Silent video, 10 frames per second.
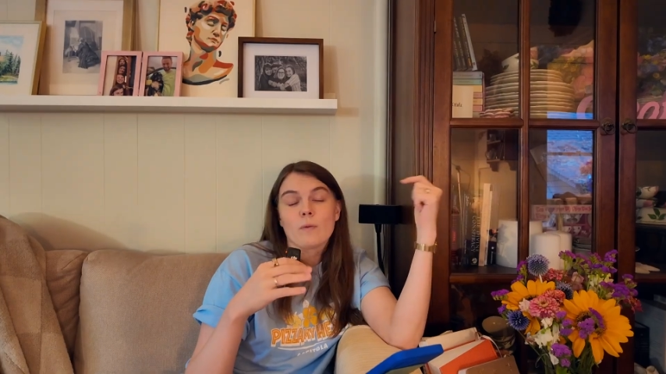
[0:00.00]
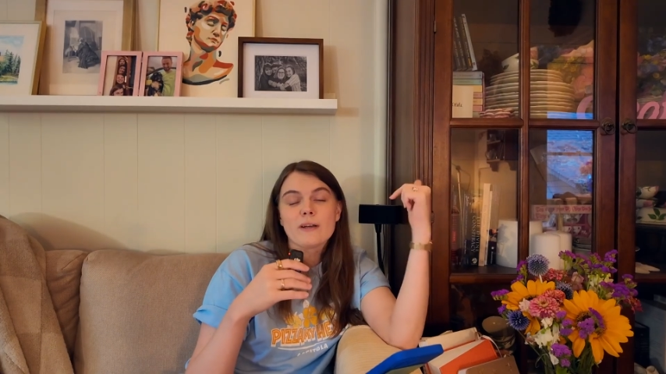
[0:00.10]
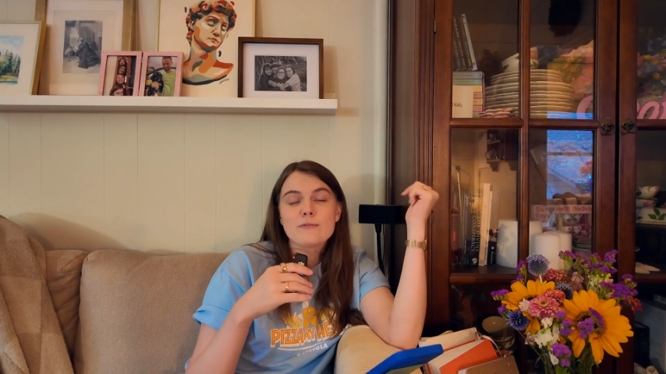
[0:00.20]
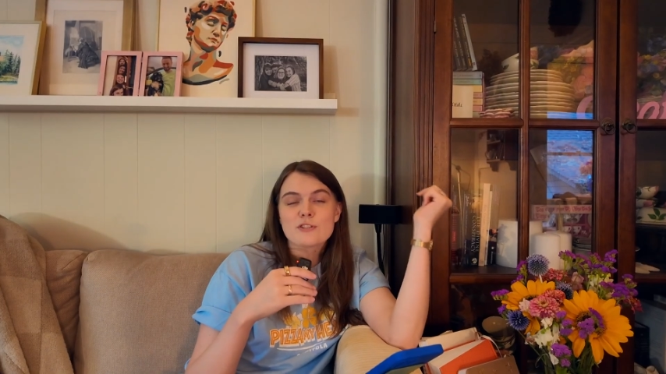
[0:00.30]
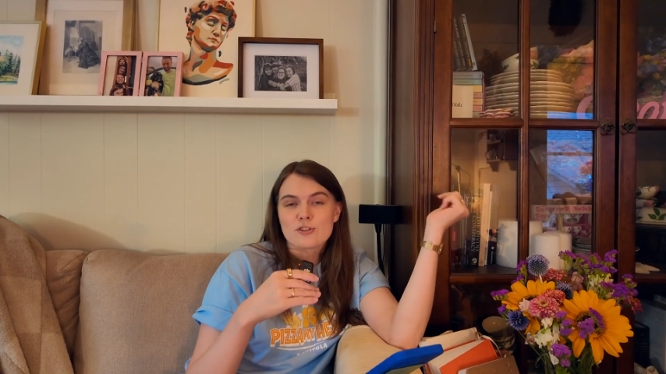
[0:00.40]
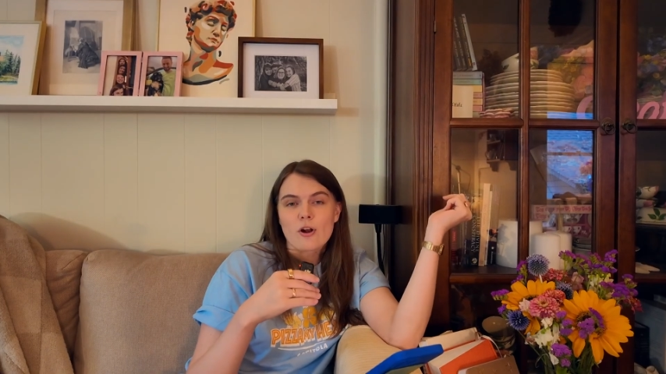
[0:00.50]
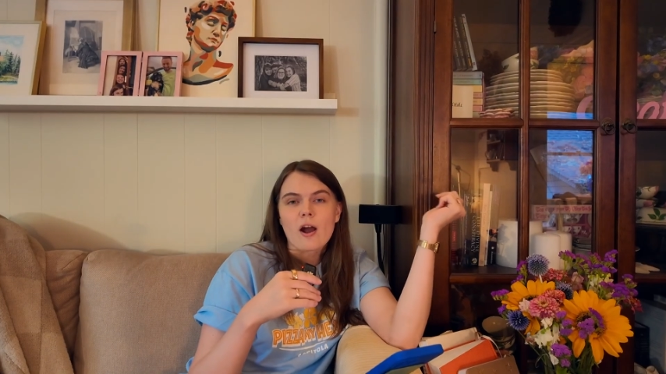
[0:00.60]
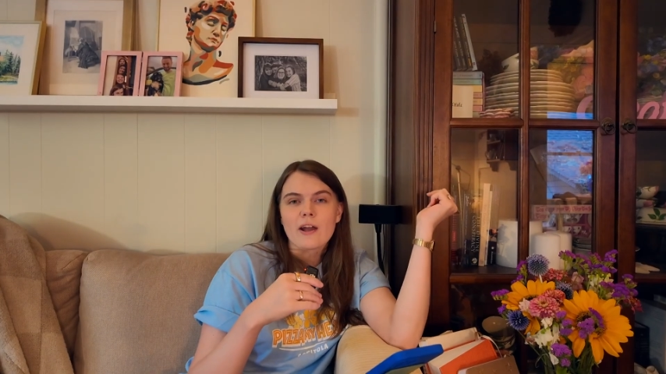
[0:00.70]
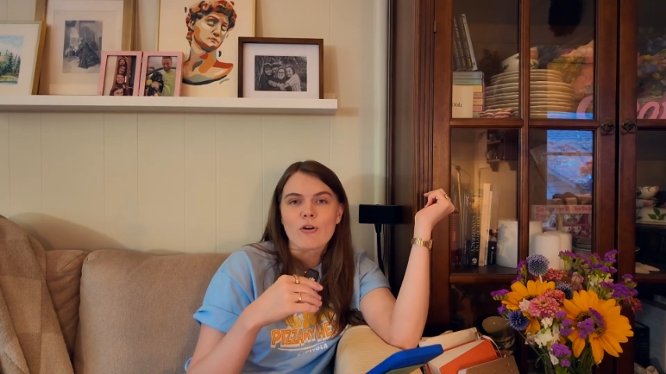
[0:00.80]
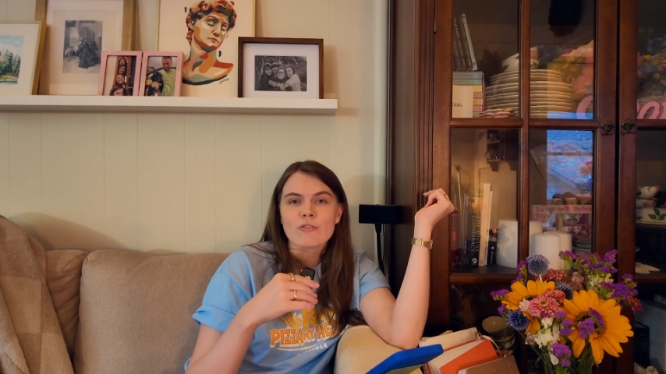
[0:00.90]
When I was a
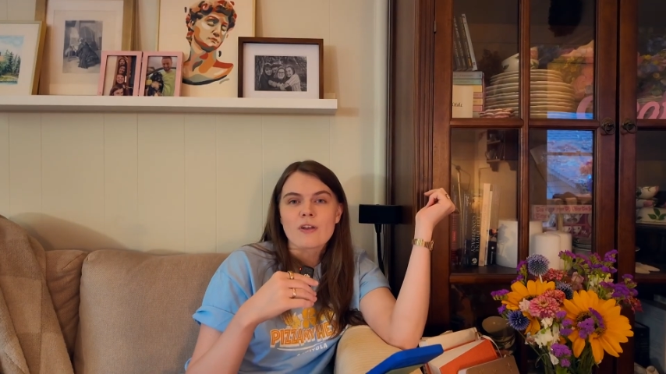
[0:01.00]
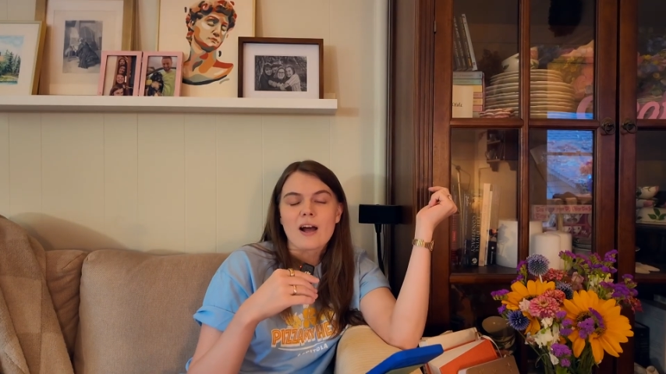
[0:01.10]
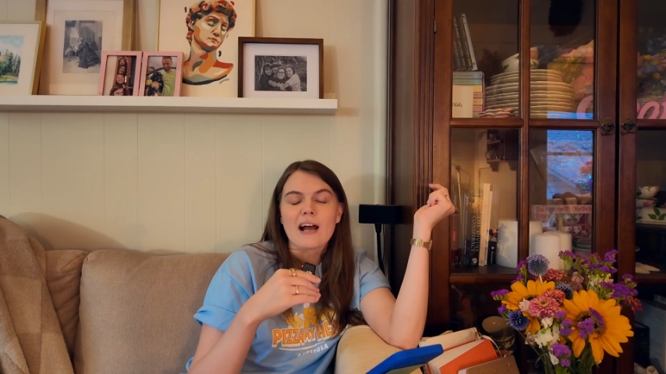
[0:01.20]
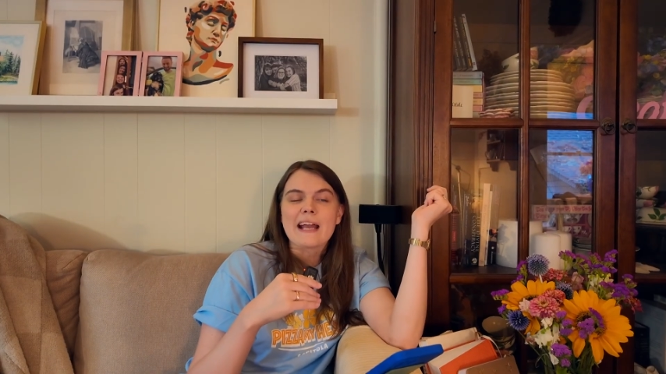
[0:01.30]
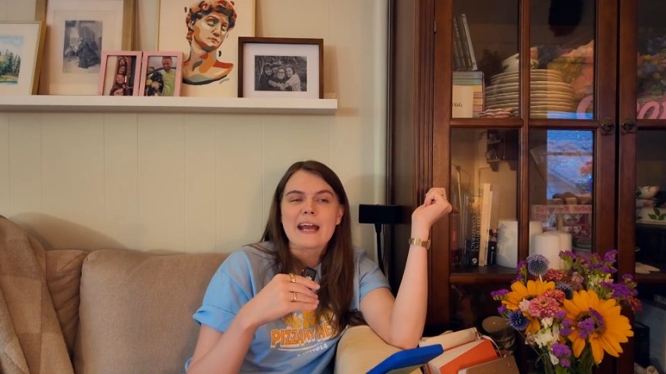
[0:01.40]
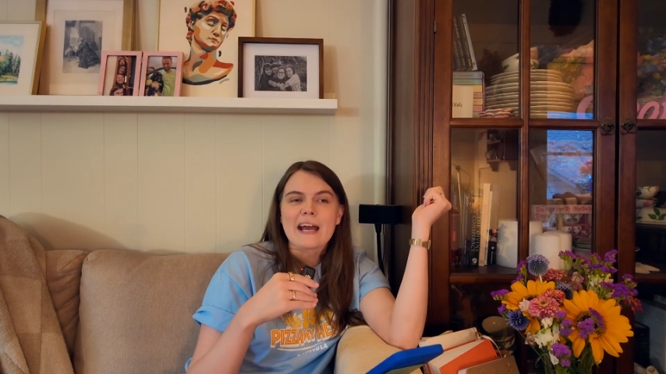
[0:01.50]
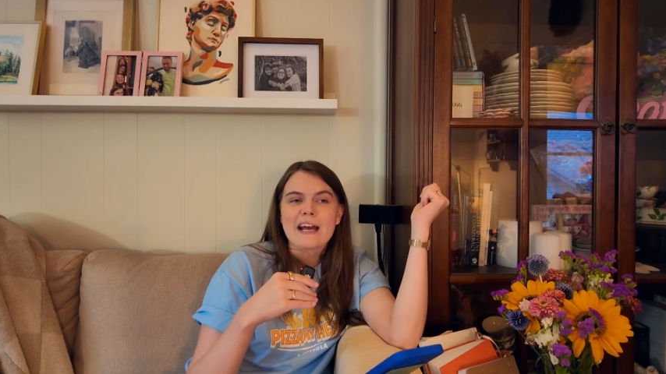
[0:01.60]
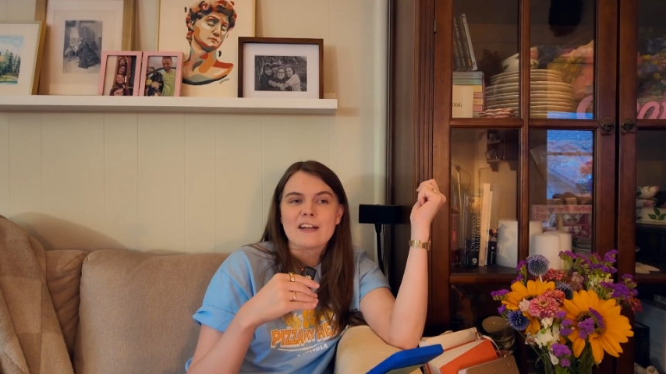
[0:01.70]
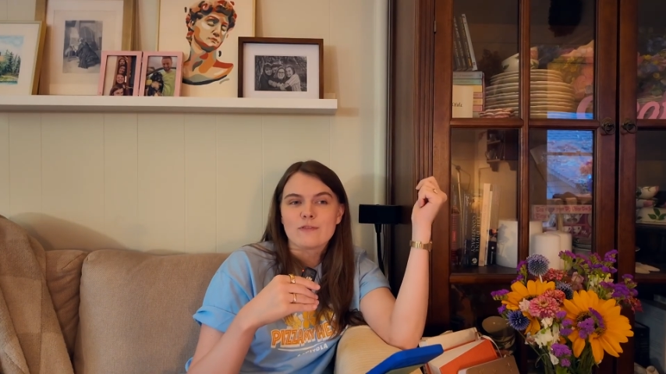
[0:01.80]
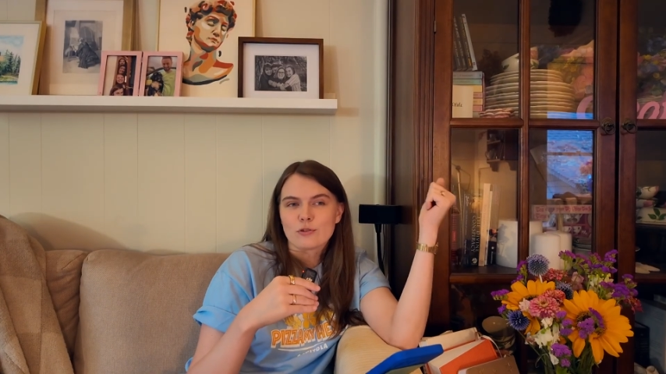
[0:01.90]
child, I
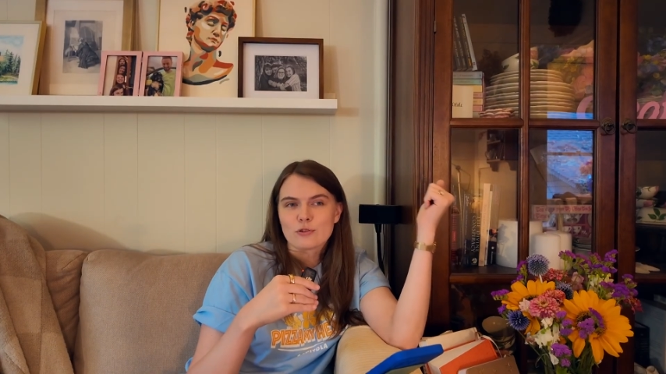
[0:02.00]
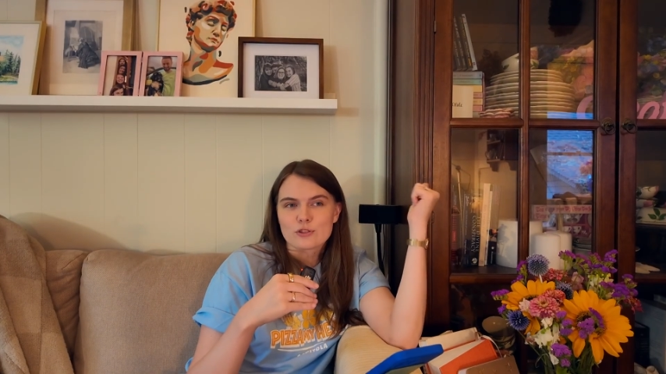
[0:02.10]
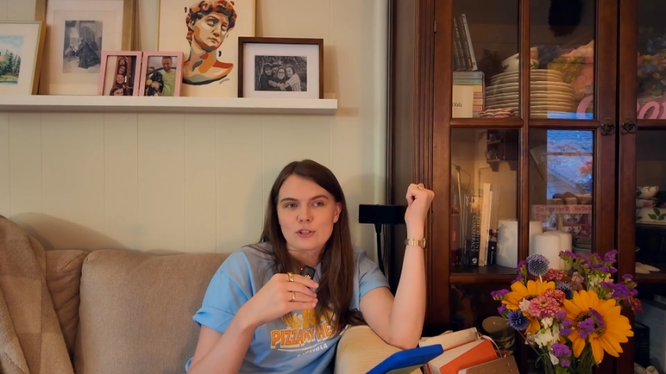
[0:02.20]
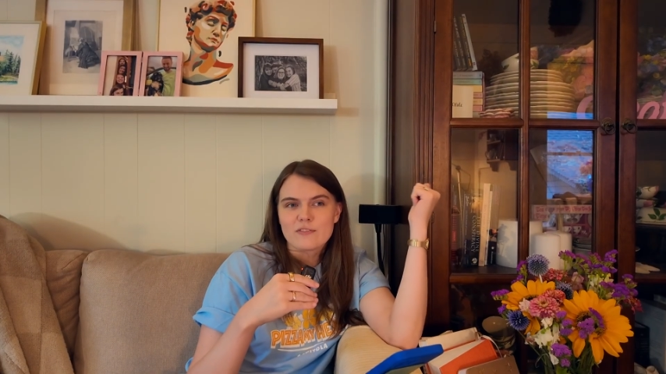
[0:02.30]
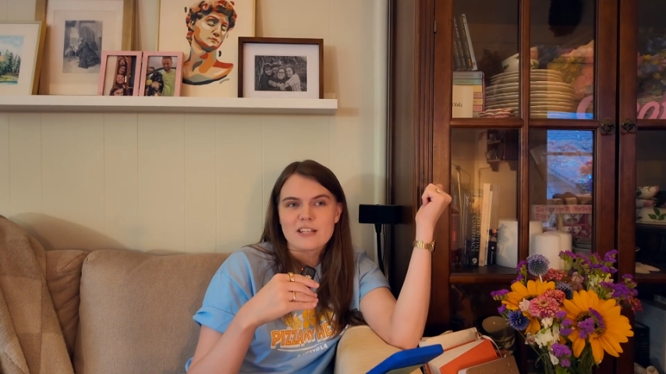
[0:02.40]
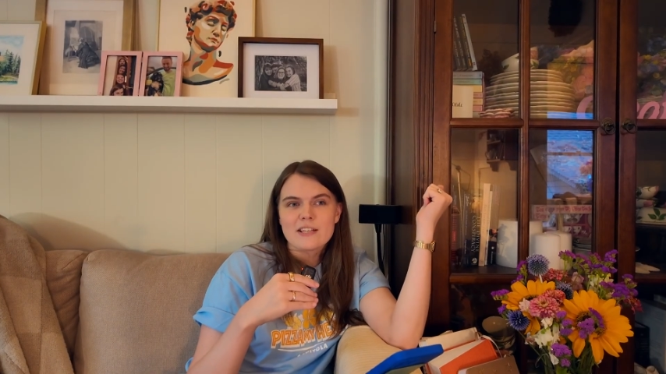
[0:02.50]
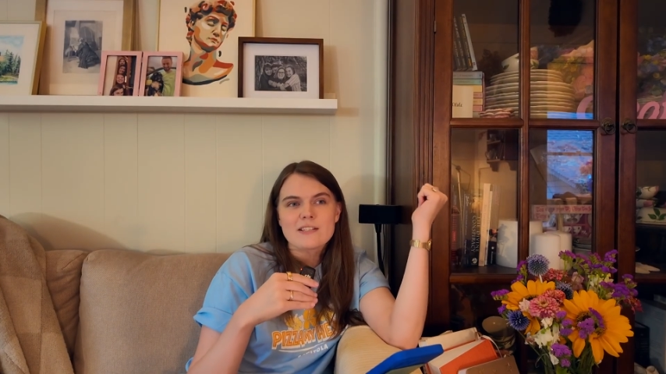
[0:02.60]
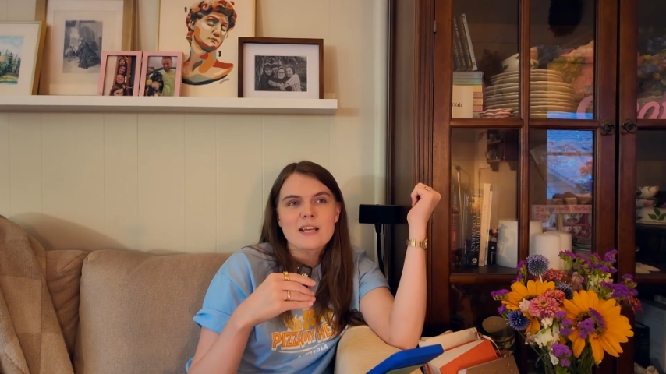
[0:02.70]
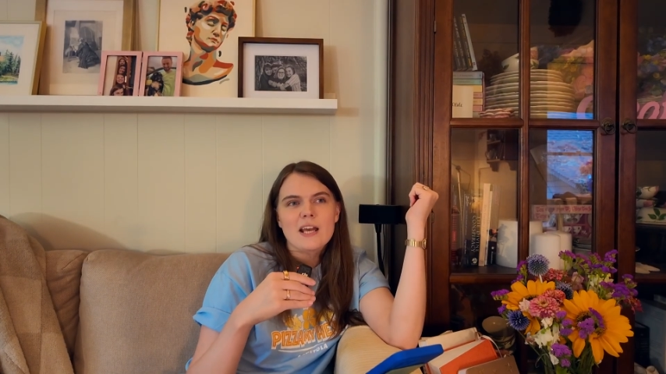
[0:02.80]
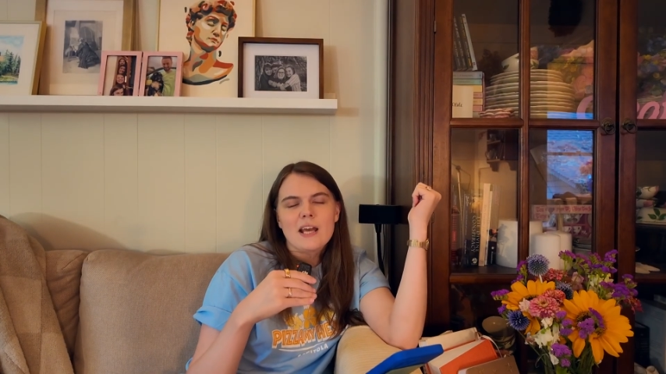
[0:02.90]
had a version of this